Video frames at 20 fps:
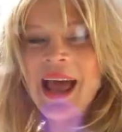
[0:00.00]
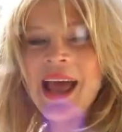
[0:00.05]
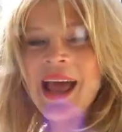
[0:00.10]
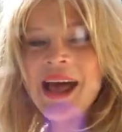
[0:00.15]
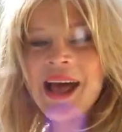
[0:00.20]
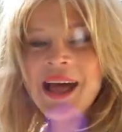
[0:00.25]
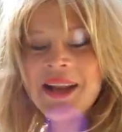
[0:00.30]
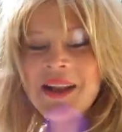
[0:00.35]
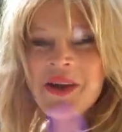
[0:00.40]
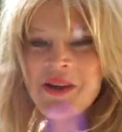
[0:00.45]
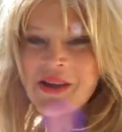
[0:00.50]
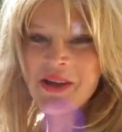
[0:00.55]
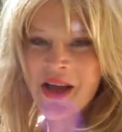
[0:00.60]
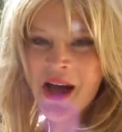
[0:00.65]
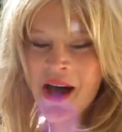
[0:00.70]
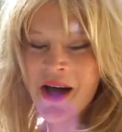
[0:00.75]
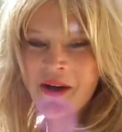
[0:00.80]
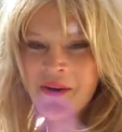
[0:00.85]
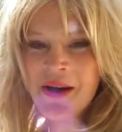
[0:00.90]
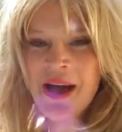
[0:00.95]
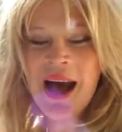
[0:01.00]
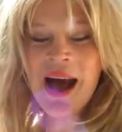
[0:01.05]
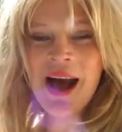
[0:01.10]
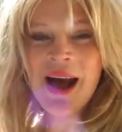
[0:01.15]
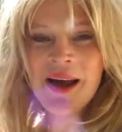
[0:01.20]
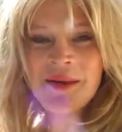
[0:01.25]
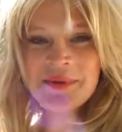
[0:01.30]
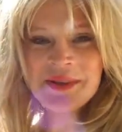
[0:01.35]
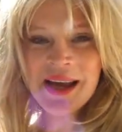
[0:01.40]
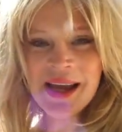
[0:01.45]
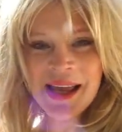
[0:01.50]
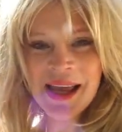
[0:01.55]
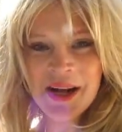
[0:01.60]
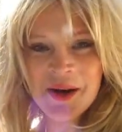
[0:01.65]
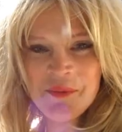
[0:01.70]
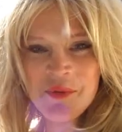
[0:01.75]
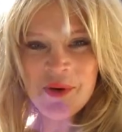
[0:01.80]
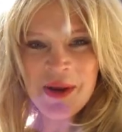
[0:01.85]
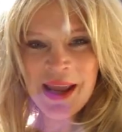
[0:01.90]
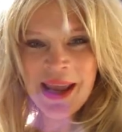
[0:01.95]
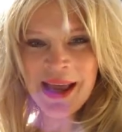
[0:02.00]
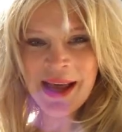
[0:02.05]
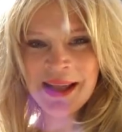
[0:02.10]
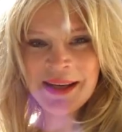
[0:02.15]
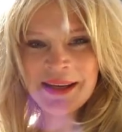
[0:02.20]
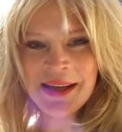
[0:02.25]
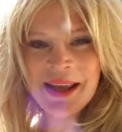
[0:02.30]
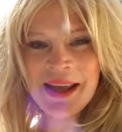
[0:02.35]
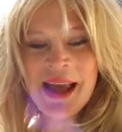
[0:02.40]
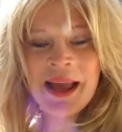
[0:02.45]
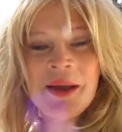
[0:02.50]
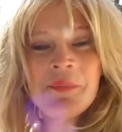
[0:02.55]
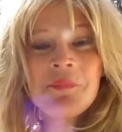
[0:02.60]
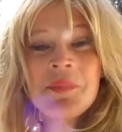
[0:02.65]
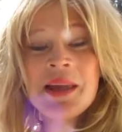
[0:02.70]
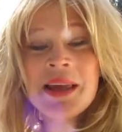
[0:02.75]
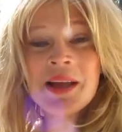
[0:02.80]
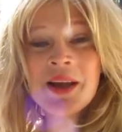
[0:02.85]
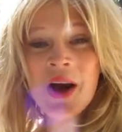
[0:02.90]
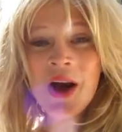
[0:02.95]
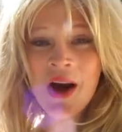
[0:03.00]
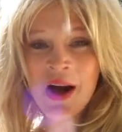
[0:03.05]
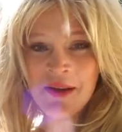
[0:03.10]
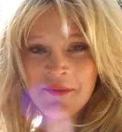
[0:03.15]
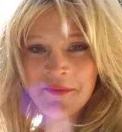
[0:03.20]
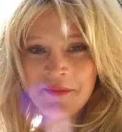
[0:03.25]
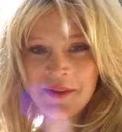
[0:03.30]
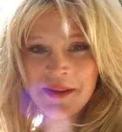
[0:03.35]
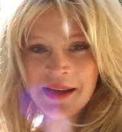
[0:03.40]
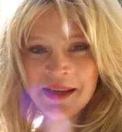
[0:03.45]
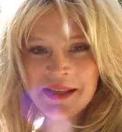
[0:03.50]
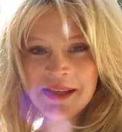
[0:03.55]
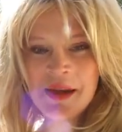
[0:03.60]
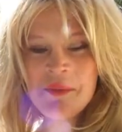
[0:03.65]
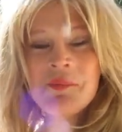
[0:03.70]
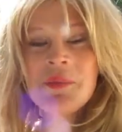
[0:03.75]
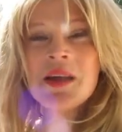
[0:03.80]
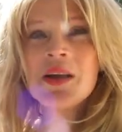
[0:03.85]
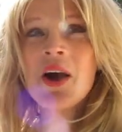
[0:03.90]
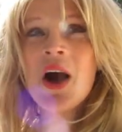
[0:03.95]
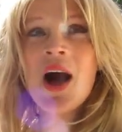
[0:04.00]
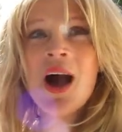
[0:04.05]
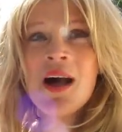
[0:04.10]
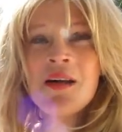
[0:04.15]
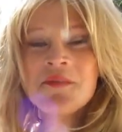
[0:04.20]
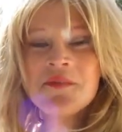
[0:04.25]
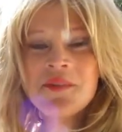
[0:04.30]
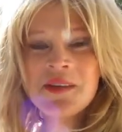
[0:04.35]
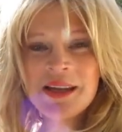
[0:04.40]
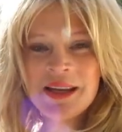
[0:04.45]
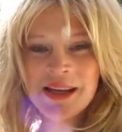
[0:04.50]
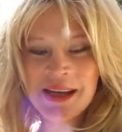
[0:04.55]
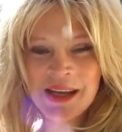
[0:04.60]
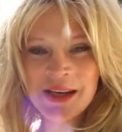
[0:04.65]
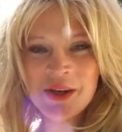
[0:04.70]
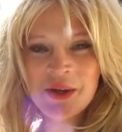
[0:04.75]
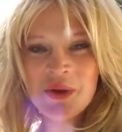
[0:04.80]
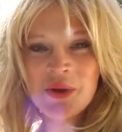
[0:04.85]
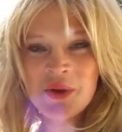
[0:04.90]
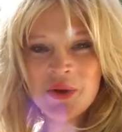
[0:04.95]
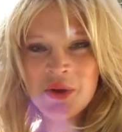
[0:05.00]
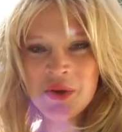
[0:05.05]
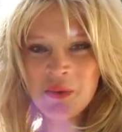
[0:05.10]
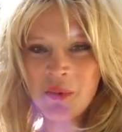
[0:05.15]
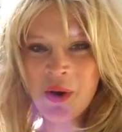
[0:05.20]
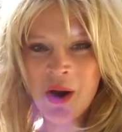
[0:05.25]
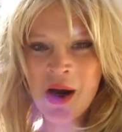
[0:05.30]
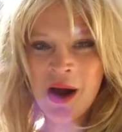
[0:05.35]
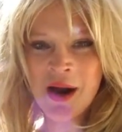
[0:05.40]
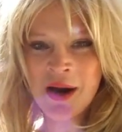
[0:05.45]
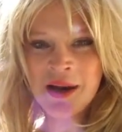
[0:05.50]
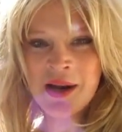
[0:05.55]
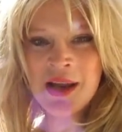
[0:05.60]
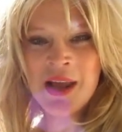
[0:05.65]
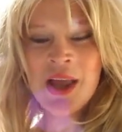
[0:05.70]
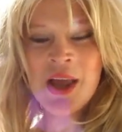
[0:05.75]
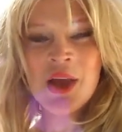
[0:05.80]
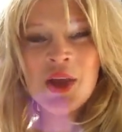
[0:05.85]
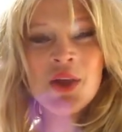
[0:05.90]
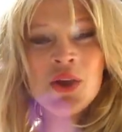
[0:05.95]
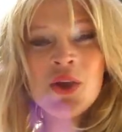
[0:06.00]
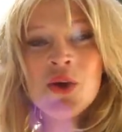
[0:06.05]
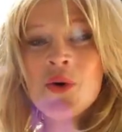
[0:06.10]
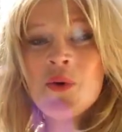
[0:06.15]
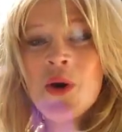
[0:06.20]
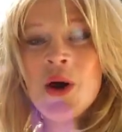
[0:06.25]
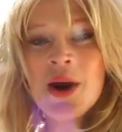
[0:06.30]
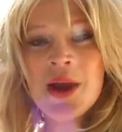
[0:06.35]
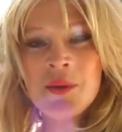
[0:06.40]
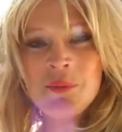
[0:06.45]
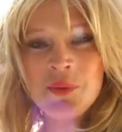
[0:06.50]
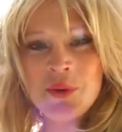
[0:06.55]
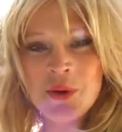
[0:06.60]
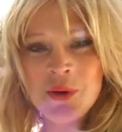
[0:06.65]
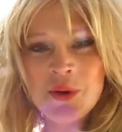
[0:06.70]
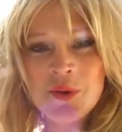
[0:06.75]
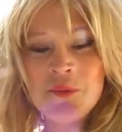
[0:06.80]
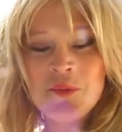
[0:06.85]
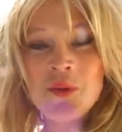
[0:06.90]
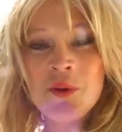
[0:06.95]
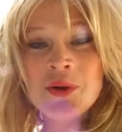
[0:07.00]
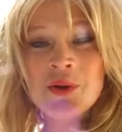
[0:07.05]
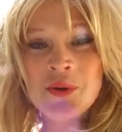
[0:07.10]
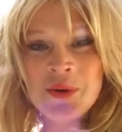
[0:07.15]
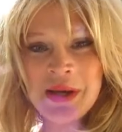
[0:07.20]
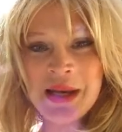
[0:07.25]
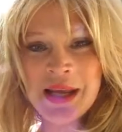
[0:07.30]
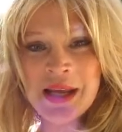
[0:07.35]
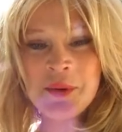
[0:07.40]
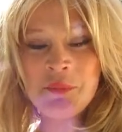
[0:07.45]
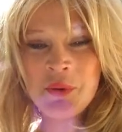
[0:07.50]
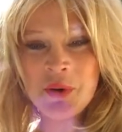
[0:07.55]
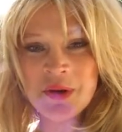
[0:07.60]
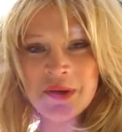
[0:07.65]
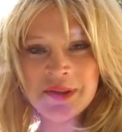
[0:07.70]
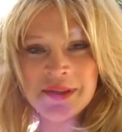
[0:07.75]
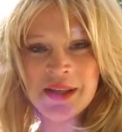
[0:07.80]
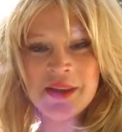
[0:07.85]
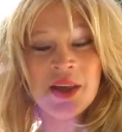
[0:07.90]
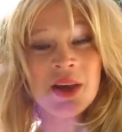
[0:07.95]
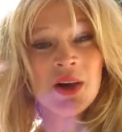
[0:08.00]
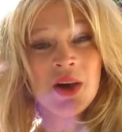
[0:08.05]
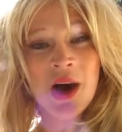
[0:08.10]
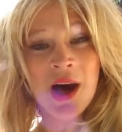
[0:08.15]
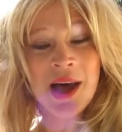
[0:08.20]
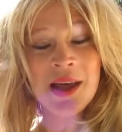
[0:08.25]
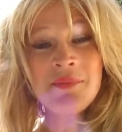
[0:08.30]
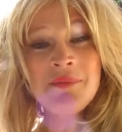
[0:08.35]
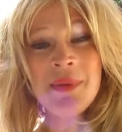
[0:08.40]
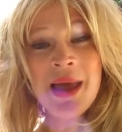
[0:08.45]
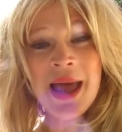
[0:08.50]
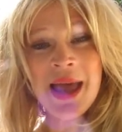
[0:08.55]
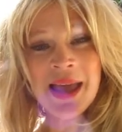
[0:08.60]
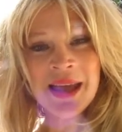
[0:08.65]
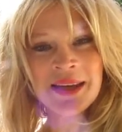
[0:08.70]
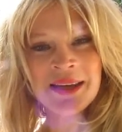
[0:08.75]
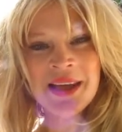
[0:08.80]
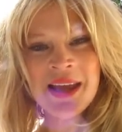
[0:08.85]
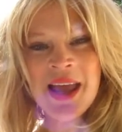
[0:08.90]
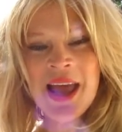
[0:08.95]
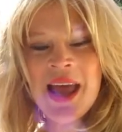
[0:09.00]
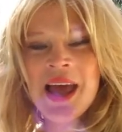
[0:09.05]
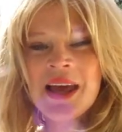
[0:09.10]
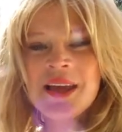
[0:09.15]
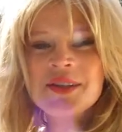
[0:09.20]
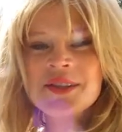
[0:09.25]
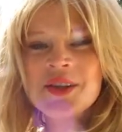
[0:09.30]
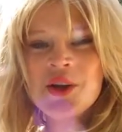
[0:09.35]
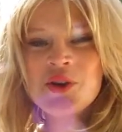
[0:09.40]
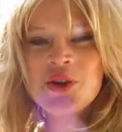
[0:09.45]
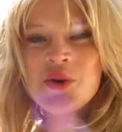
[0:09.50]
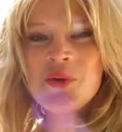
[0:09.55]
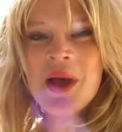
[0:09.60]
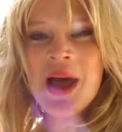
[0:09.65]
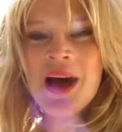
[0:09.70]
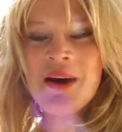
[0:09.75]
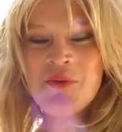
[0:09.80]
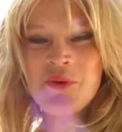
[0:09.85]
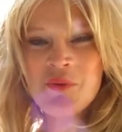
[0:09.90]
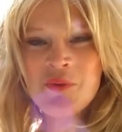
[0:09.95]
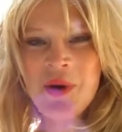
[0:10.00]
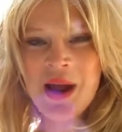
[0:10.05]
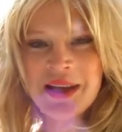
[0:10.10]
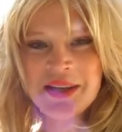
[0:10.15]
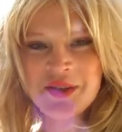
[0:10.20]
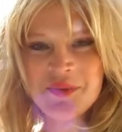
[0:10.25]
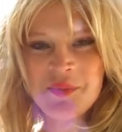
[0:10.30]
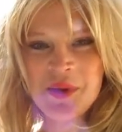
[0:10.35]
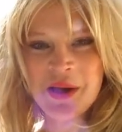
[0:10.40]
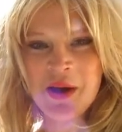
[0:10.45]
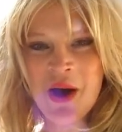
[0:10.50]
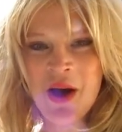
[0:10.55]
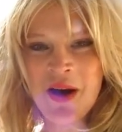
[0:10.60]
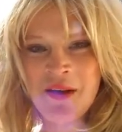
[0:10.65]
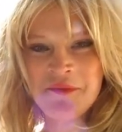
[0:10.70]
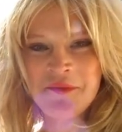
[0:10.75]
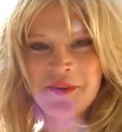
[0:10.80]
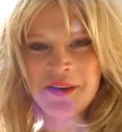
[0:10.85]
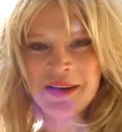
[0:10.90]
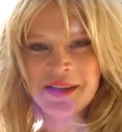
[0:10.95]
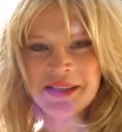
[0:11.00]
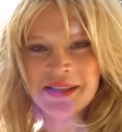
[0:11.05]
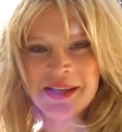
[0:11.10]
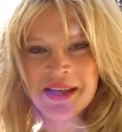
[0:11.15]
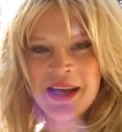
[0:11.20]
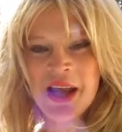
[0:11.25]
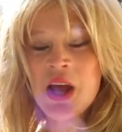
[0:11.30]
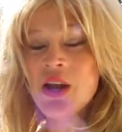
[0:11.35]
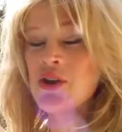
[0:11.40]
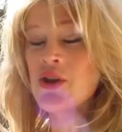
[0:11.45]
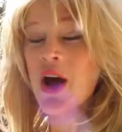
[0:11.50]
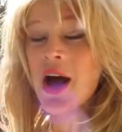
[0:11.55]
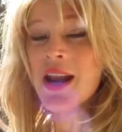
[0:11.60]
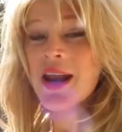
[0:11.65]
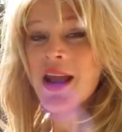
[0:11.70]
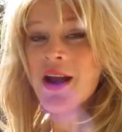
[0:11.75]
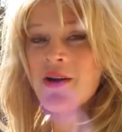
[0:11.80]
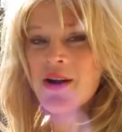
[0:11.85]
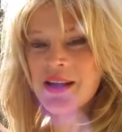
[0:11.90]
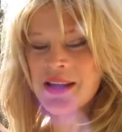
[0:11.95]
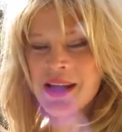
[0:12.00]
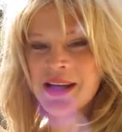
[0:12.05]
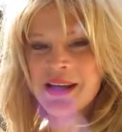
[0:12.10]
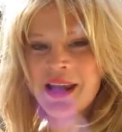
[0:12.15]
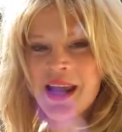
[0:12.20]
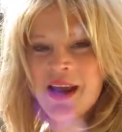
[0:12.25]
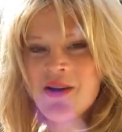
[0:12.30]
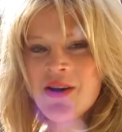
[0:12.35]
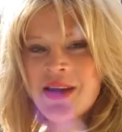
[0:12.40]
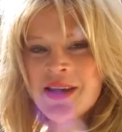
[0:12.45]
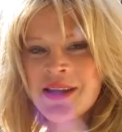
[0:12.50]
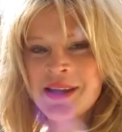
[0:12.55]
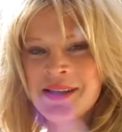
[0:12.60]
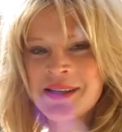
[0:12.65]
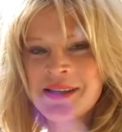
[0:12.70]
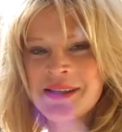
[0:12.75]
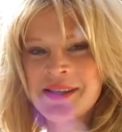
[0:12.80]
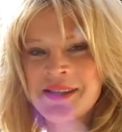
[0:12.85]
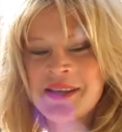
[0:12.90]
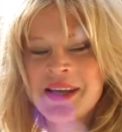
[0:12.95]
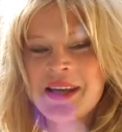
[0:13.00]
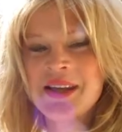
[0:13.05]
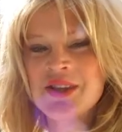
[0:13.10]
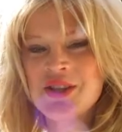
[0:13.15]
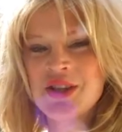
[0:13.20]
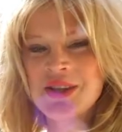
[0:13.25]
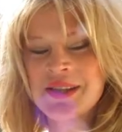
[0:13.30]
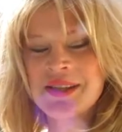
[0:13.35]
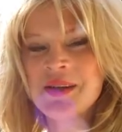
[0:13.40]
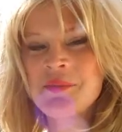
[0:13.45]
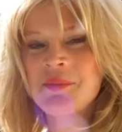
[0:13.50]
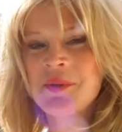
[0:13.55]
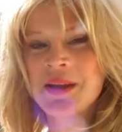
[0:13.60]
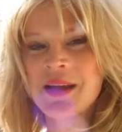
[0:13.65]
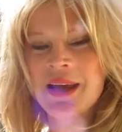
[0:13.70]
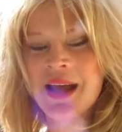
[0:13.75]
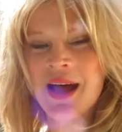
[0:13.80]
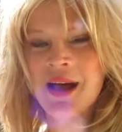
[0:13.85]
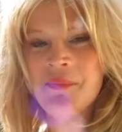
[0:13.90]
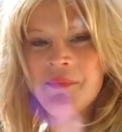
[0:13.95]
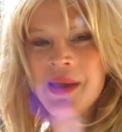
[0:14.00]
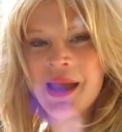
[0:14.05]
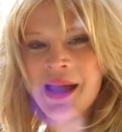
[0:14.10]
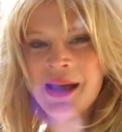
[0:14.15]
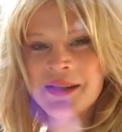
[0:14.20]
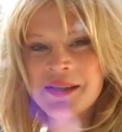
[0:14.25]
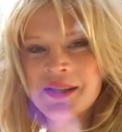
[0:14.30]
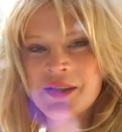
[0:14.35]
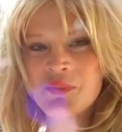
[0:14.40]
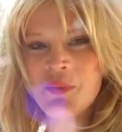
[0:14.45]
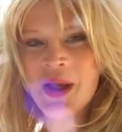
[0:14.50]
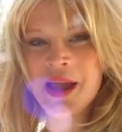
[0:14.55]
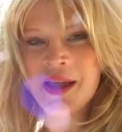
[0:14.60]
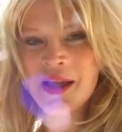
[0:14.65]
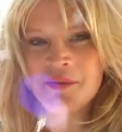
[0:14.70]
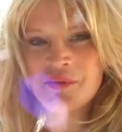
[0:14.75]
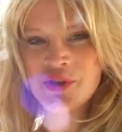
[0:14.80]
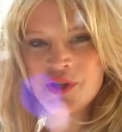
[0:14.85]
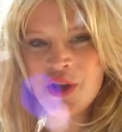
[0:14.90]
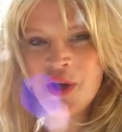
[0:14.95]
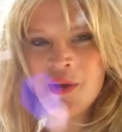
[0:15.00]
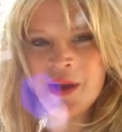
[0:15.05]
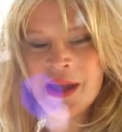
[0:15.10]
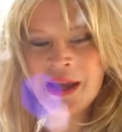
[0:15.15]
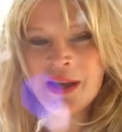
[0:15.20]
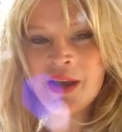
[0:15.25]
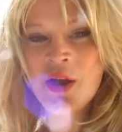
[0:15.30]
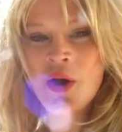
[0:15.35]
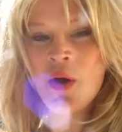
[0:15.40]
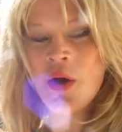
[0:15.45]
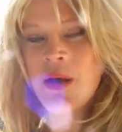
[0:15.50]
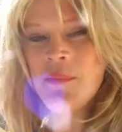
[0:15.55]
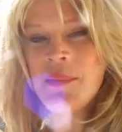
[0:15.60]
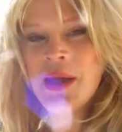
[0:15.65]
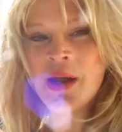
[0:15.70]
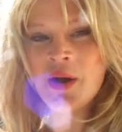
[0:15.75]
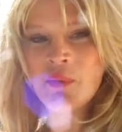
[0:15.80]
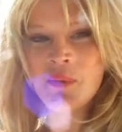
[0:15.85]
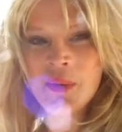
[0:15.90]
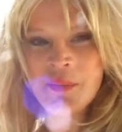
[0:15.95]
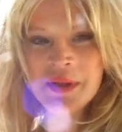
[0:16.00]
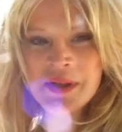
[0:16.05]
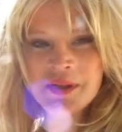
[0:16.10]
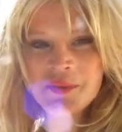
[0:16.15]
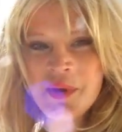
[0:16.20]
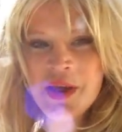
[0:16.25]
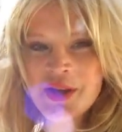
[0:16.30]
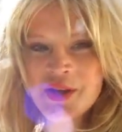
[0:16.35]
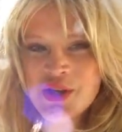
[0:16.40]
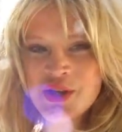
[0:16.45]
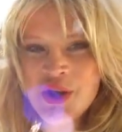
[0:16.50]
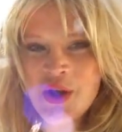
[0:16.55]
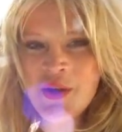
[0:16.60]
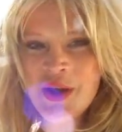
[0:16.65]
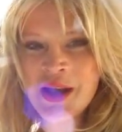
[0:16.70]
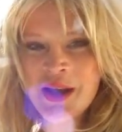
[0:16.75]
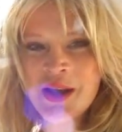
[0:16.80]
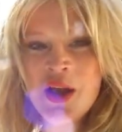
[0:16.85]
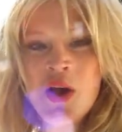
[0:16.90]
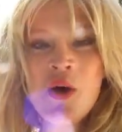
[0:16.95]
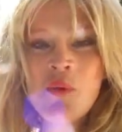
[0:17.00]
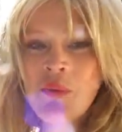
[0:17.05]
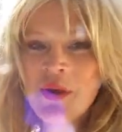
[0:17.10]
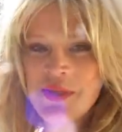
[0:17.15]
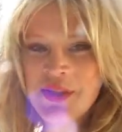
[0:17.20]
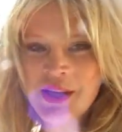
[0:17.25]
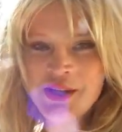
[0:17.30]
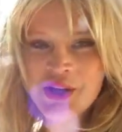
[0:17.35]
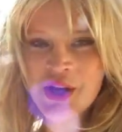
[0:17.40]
Hello, y'all. I'm Diana Breanne. Be confident. Be confident in who you are. You are a beautiful, unique person that God made. And so you have a right to be confident. Not arrogant. Arrogance is just simply a man's way of showing, a man or woman's way of showing what they